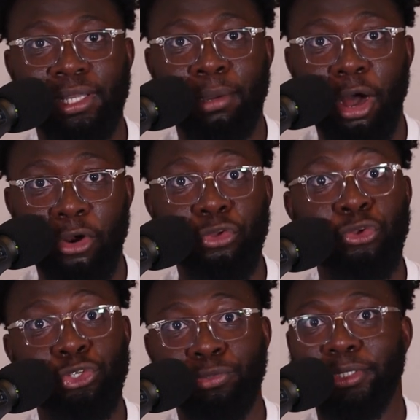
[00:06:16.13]

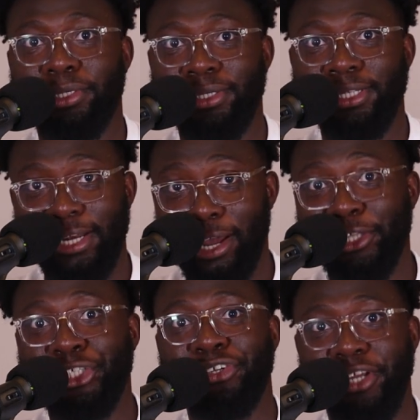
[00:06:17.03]
Kamaru Usman, the
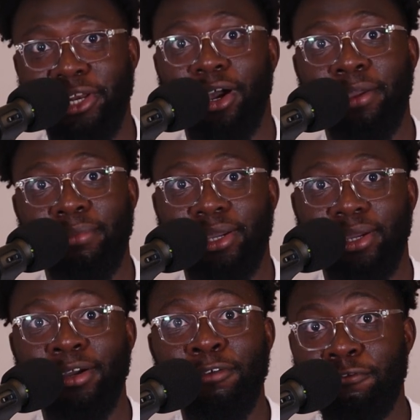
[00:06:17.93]
Nigerian
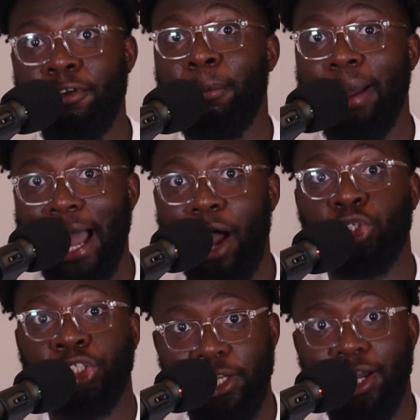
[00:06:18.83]
nightmare from
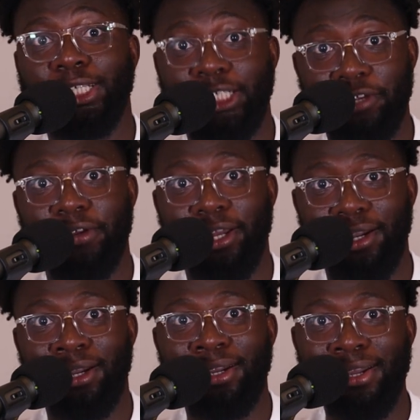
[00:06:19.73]
Auchi,
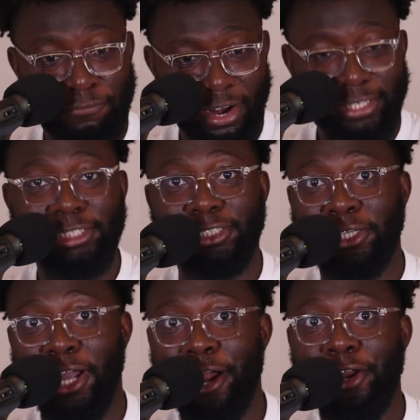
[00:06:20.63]
Nigeria. Francis
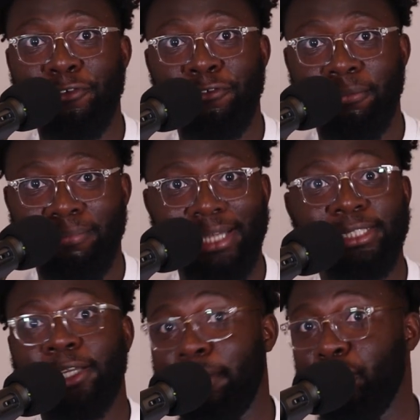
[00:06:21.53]
Ngannou from
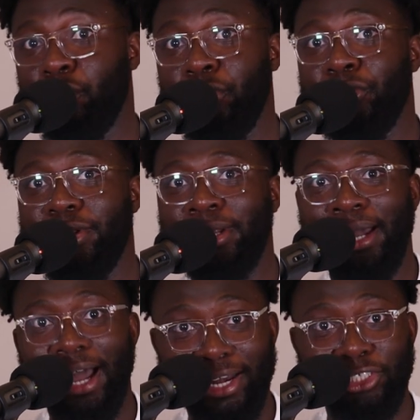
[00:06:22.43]
Batié, Cameroon.
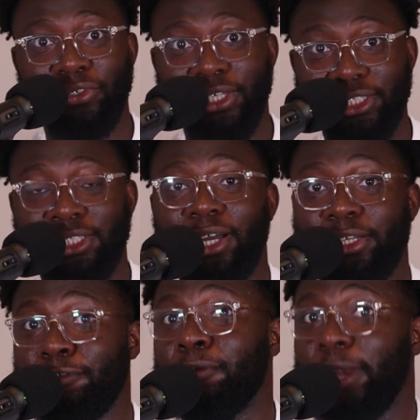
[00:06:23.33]
And Israel
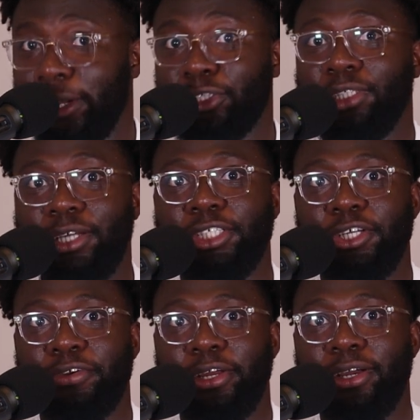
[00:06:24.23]
Adesanya from Lagos,
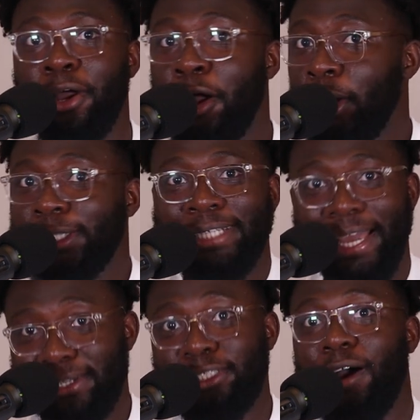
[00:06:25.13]
Nigeria.
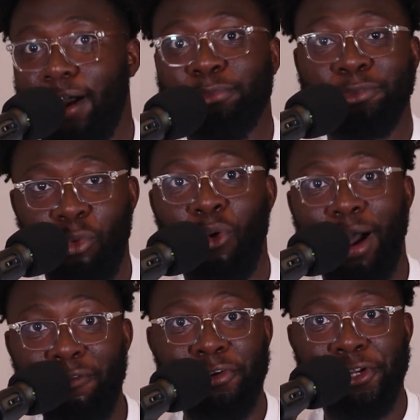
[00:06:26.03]
Ten times more
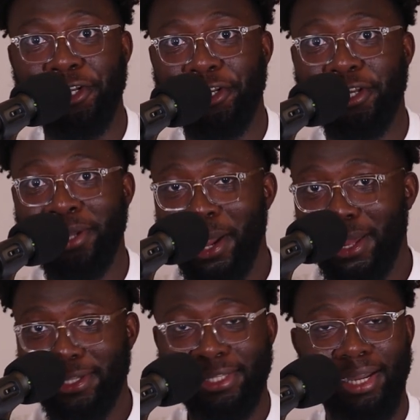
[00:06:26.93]
African
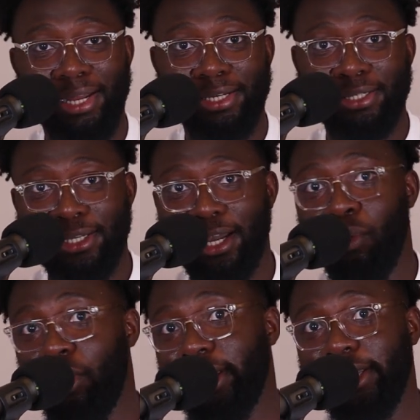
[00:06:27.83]
than that
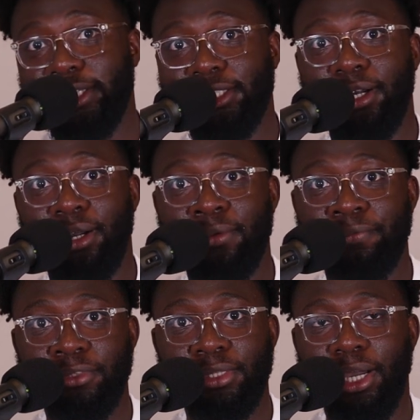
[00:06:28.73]
white geezer
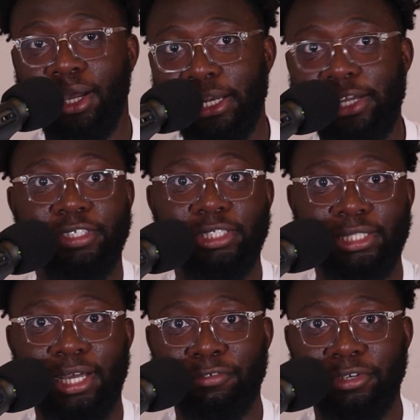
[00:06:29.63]
that lives in
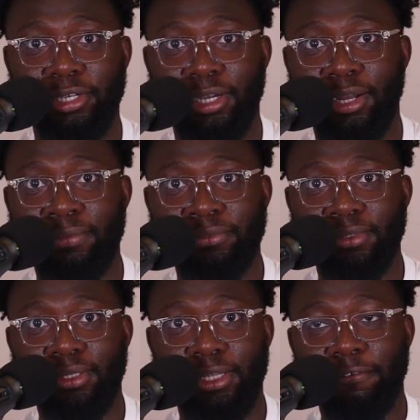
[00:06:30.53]
South Africa.
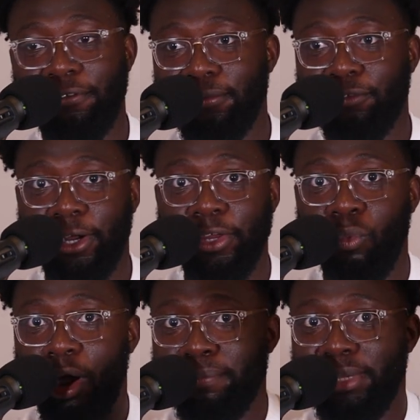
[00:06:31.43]
That
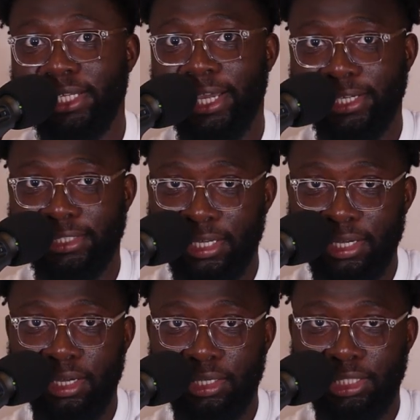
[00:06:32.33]
fucking white meathead
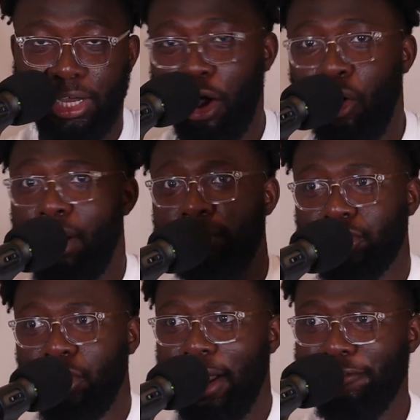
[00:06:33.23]
it's like, oh, I'm
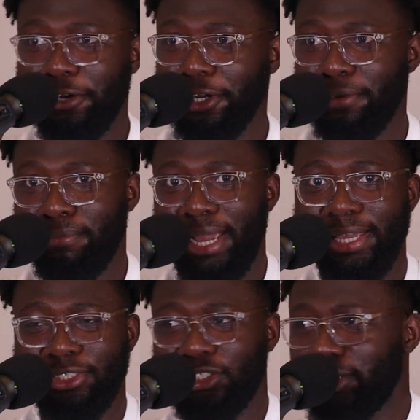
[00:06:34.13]
so African,
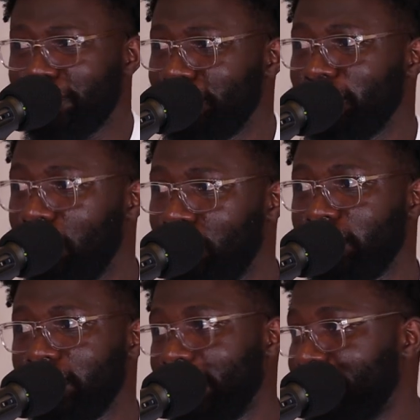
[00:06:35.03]
mate. You're a joke.
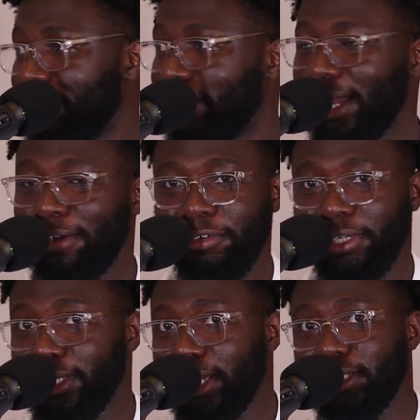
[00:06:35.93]
Like, you're not an
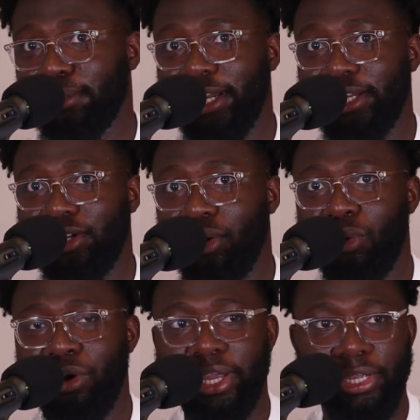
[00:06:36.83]
African geezer, mate. Go
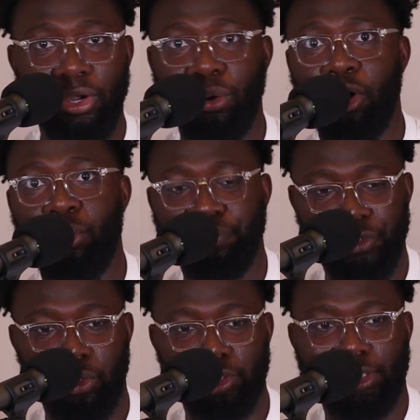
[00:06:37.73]
away. Go home.
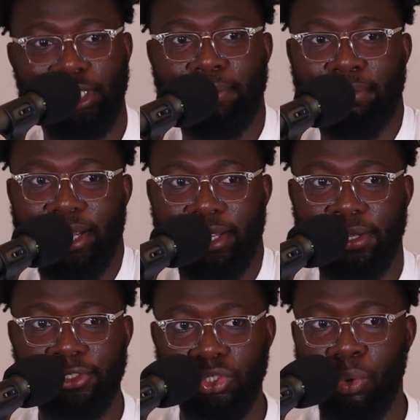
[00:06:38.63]
Go to sleep, mate.
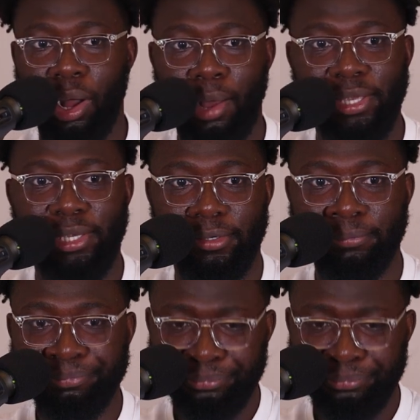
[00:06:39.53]
Do you know what I mean?